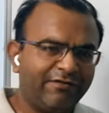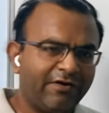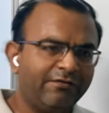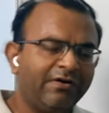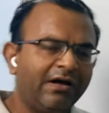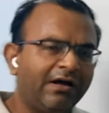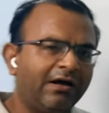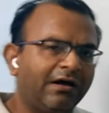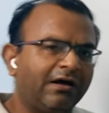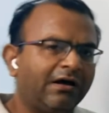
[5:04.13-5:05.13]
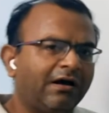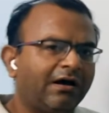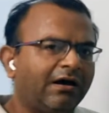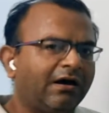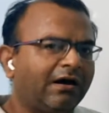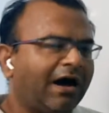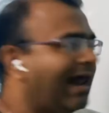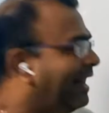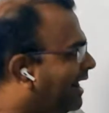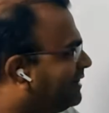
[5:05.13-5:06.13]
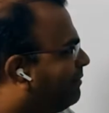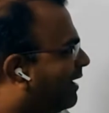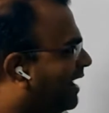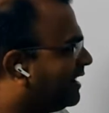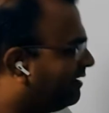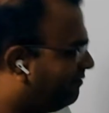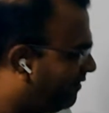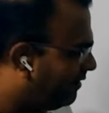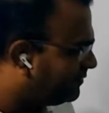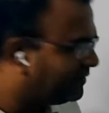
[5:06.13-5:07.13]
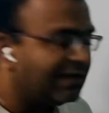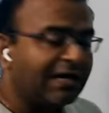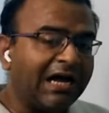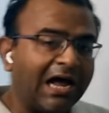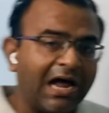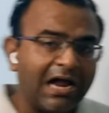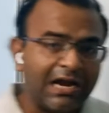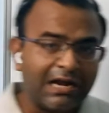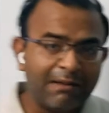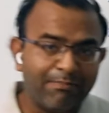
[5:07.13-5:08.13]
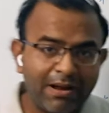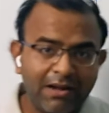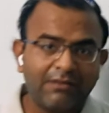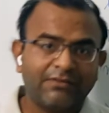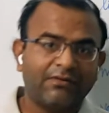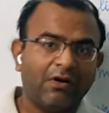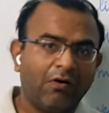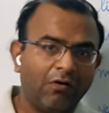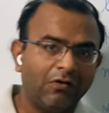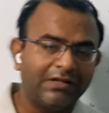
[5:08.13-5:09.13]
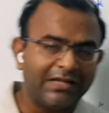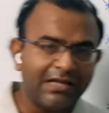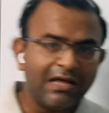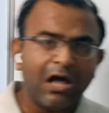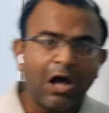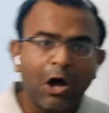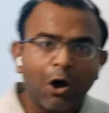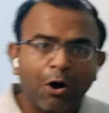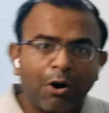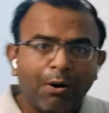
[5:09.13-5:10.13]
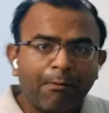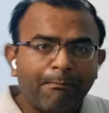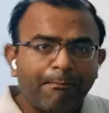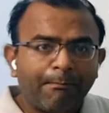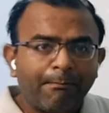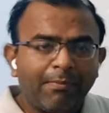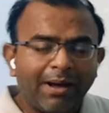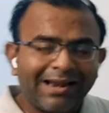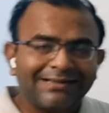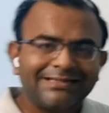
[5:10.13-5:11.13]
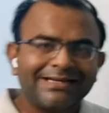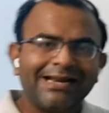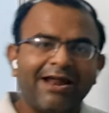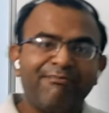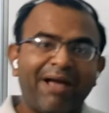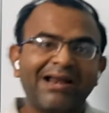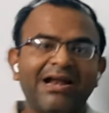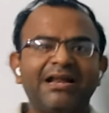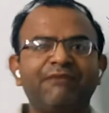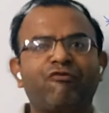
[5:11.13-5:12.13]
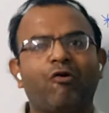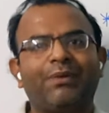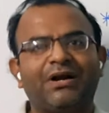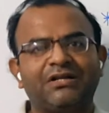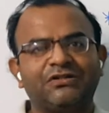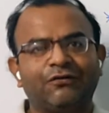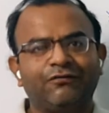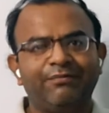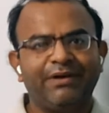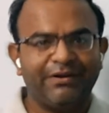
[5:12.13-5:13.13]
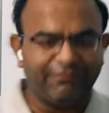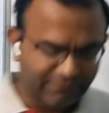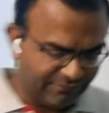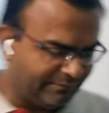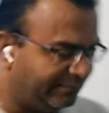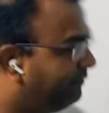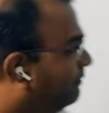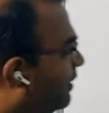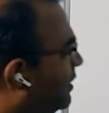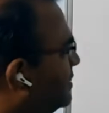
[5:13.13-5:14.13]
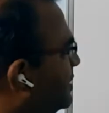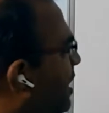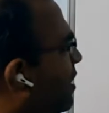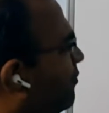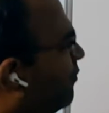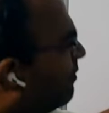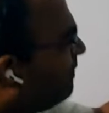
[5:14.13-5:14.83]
wave, unlike the mechanical waves, depends on the electrical and magnetic properties of the medium. Because for